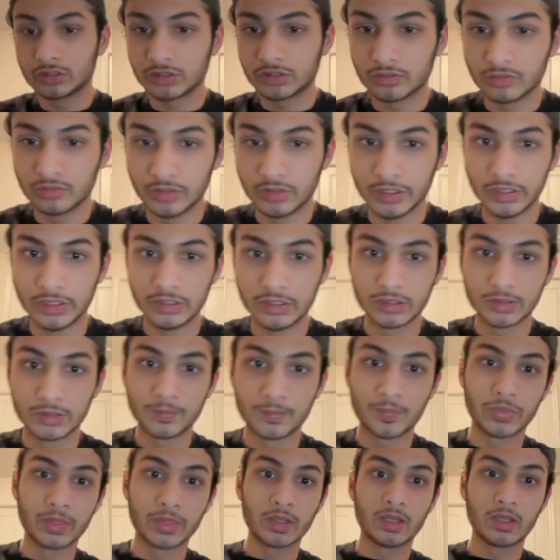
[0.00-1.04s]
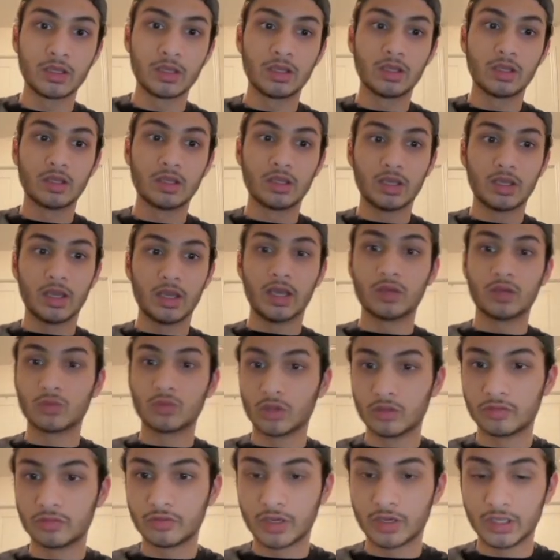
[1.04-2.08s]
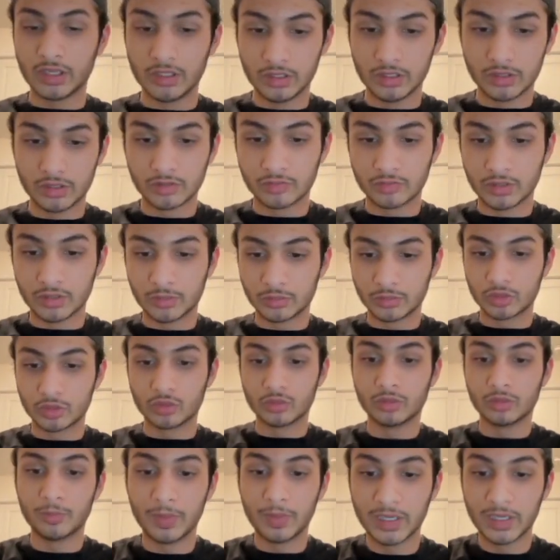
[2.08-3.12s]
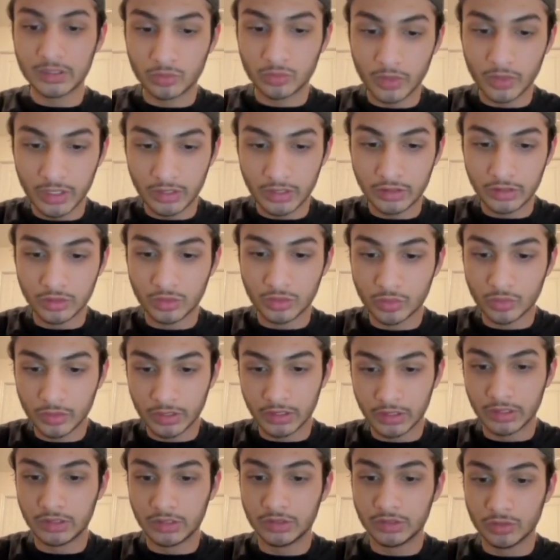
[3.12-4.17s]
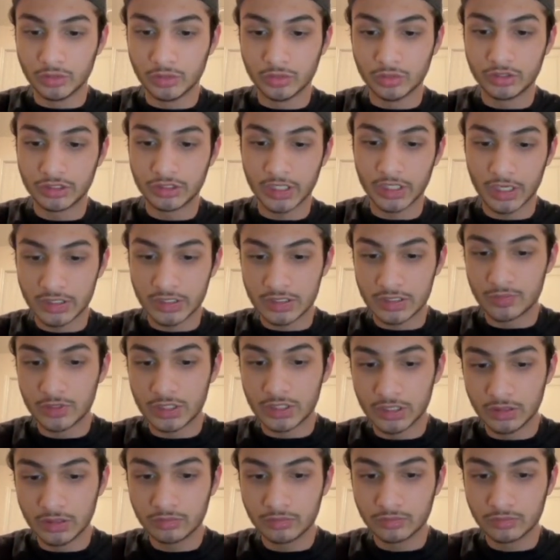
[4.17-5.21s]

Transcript: of leads and qualify each of them. So the best way to do it is use ChatGPT,